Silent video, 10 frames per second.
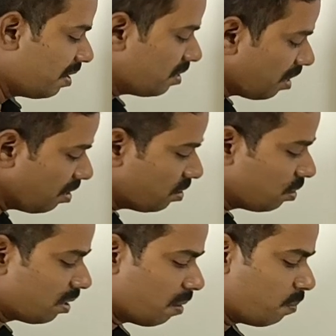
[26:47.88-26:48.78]
It is
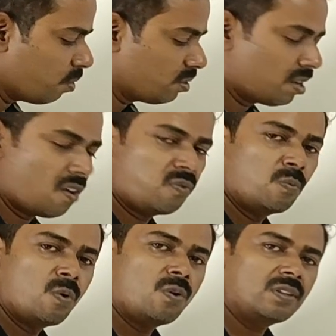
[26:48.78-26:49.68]
also composed
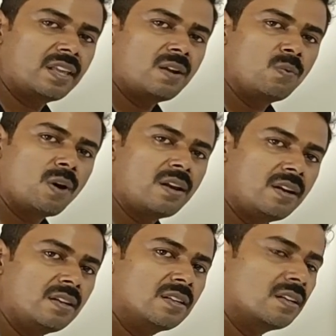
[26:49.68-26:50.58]
of more than
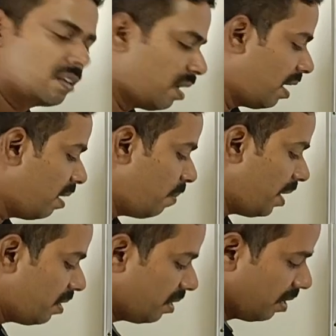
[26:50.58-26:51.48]
one
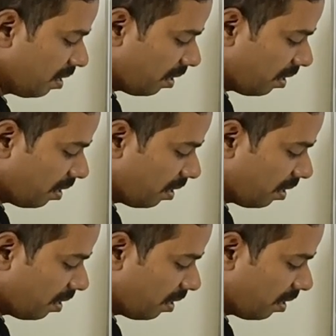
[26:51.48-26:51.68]
element.